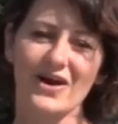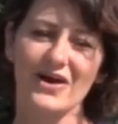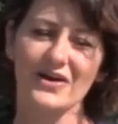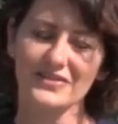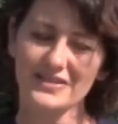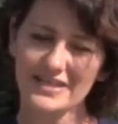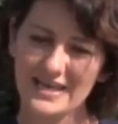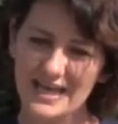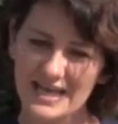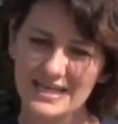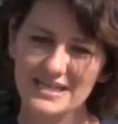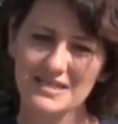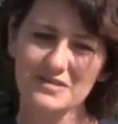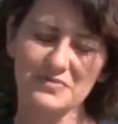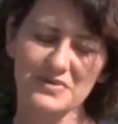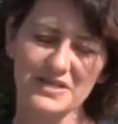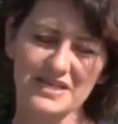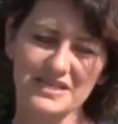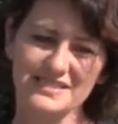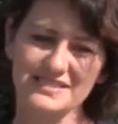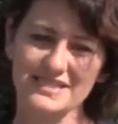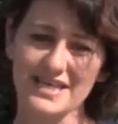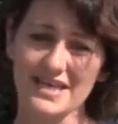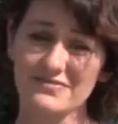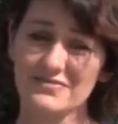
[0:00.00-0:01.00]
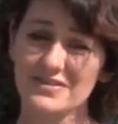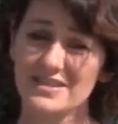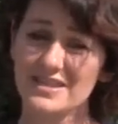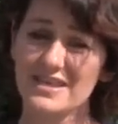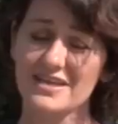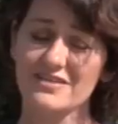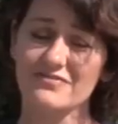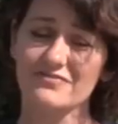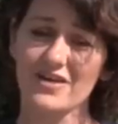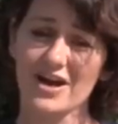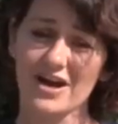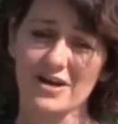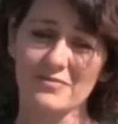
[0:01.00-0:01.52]
Are the NDP saving
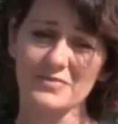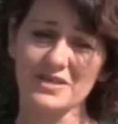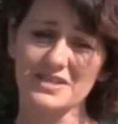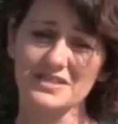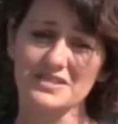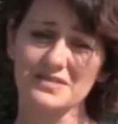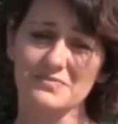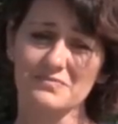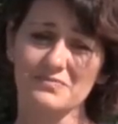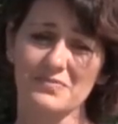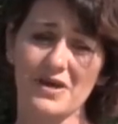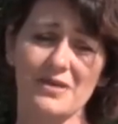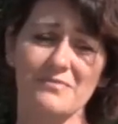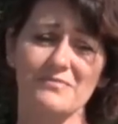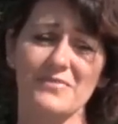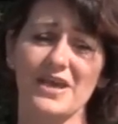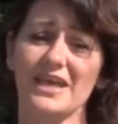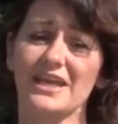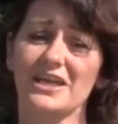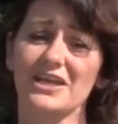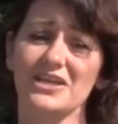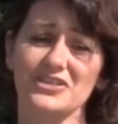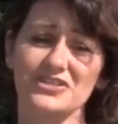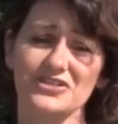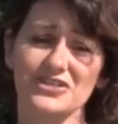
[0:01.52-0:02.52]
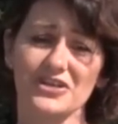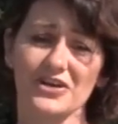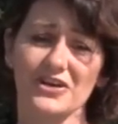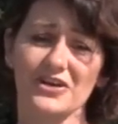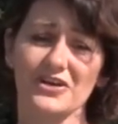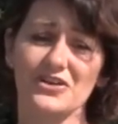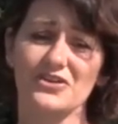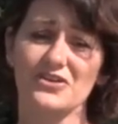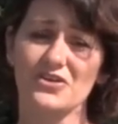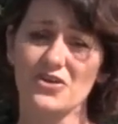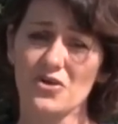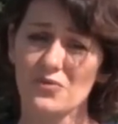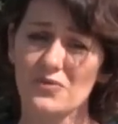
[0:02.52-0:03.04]
the environment by making sure
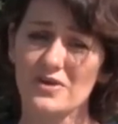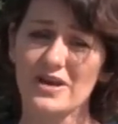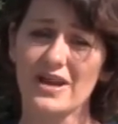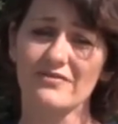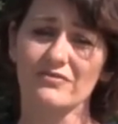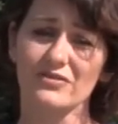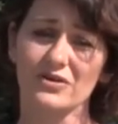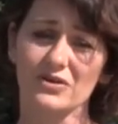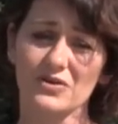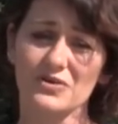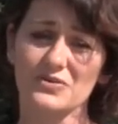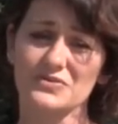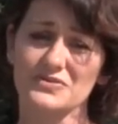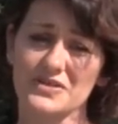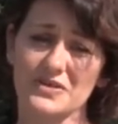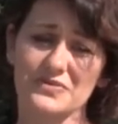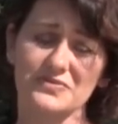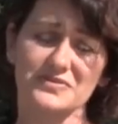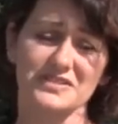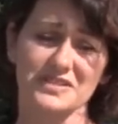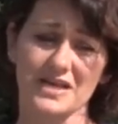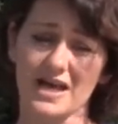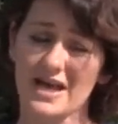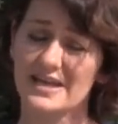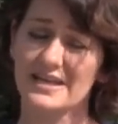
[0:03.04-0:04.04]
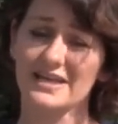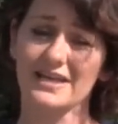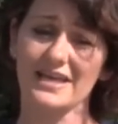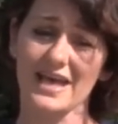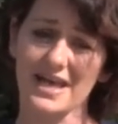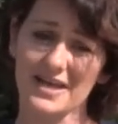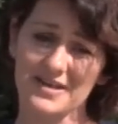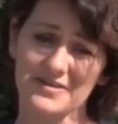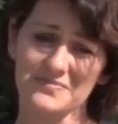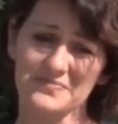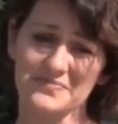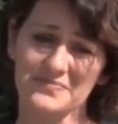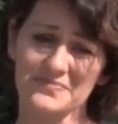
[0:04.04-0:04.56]
no one ever goes outside
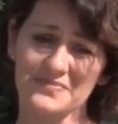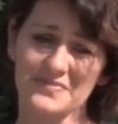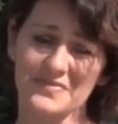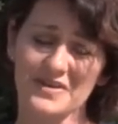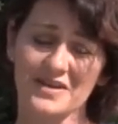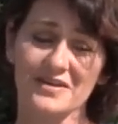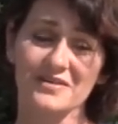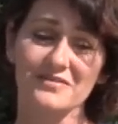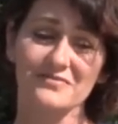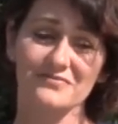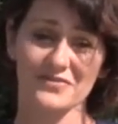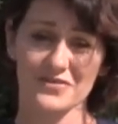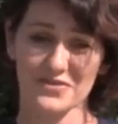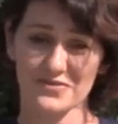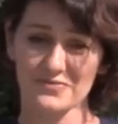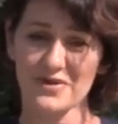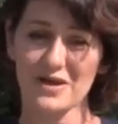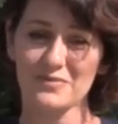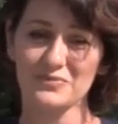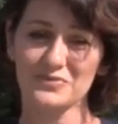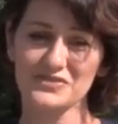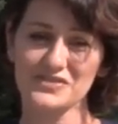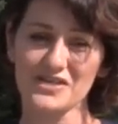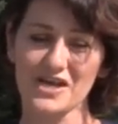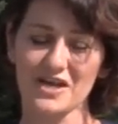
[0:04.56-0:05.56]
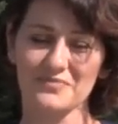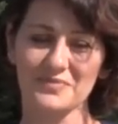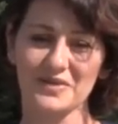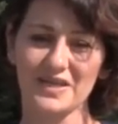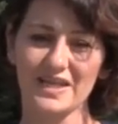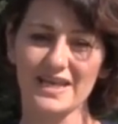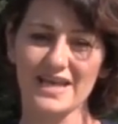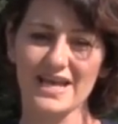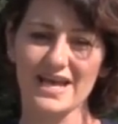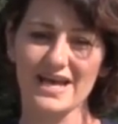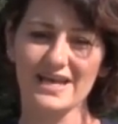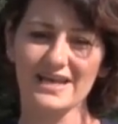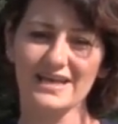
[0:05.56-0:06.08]
again? For the
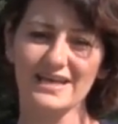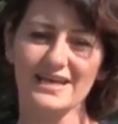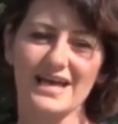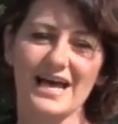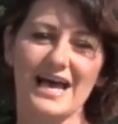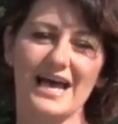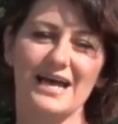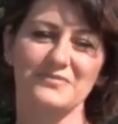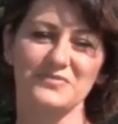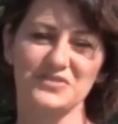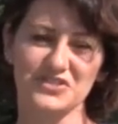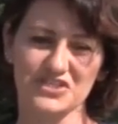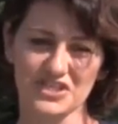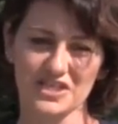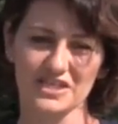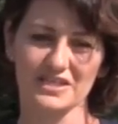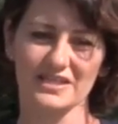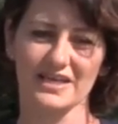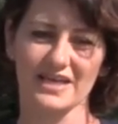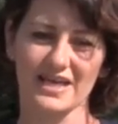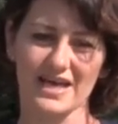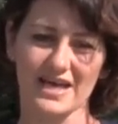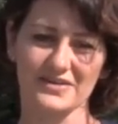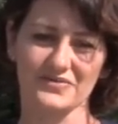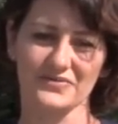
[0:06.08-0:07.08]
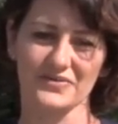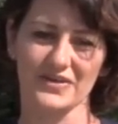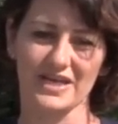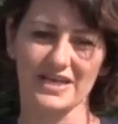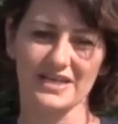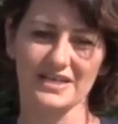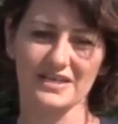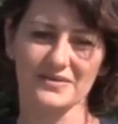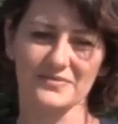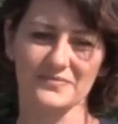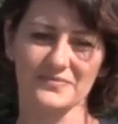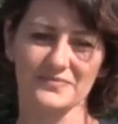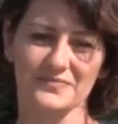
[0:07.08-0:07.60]
Rebel.media, I'm Sheila Gunn
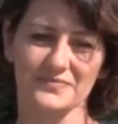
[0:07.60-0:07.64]
Reid.